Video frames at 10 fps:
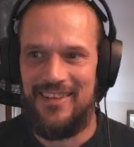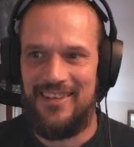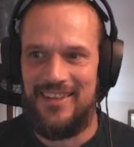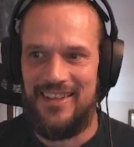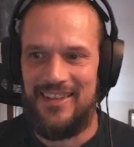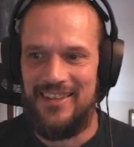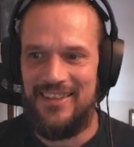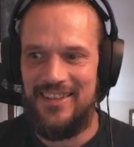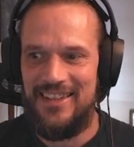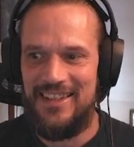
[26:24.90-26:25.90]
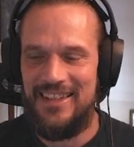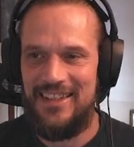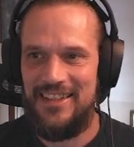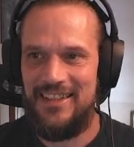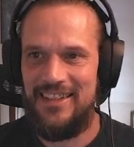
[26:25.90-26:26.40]
Yeah,
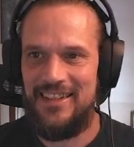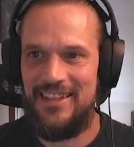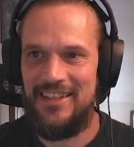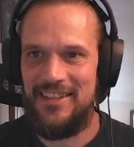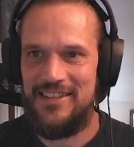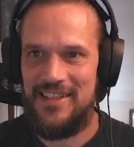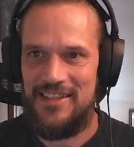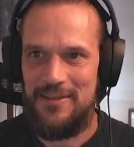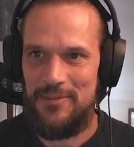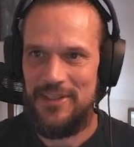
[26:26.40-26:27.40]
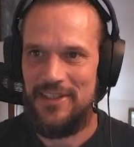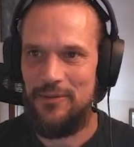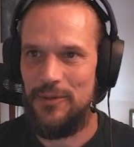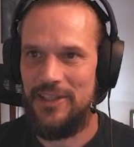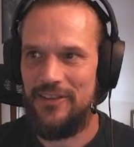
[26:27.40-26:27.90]
the ChatGPT
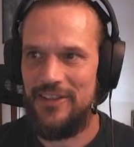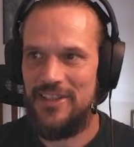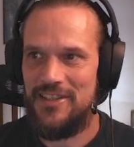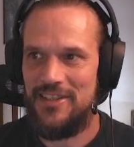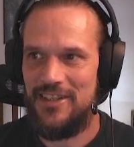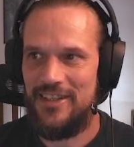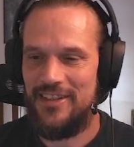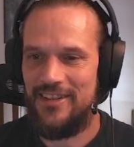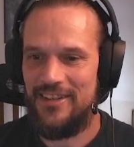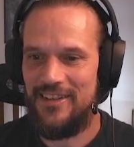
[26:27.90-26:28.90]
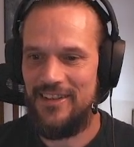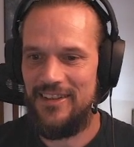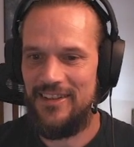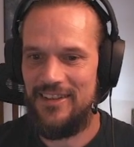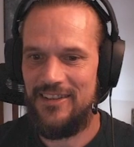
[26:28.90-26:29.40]
window doesn't need
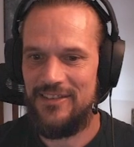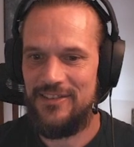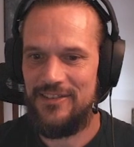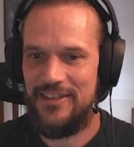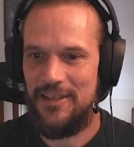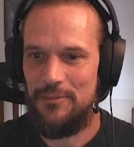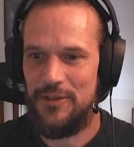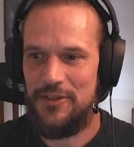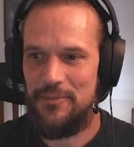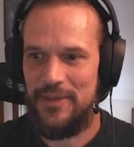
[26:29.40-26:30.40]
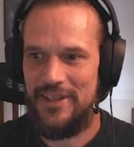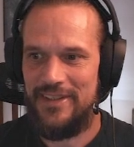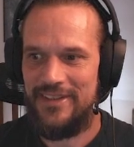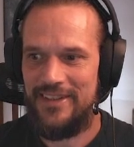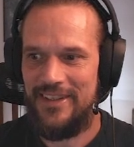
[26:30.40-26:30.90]
that much
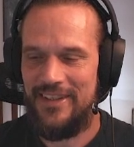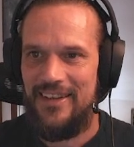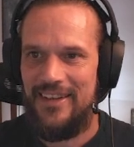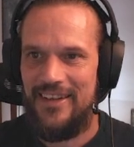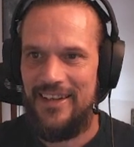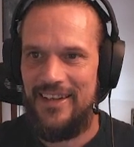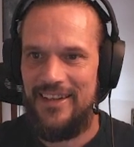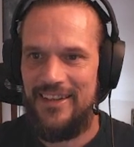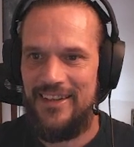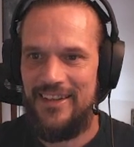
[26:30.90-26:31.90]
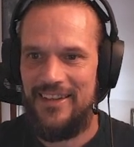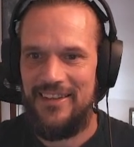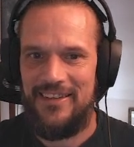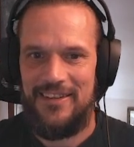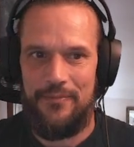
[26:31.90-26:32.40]
space, and
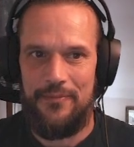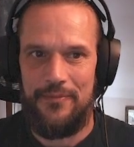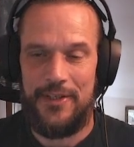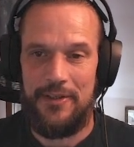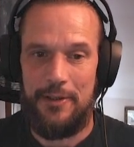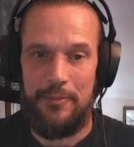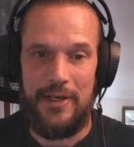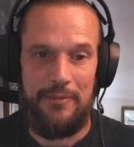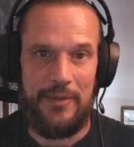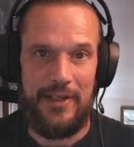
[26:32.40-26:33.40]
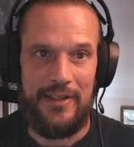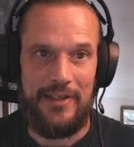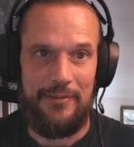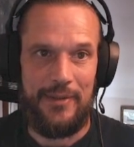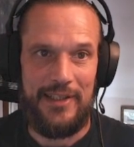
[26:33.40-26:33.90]
and
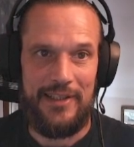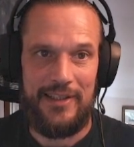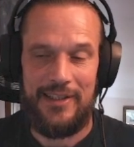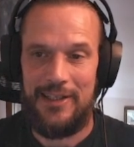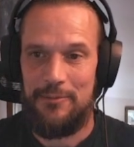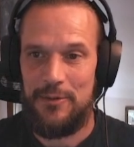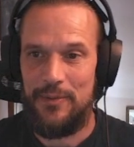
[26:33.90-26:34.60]
my Eclipse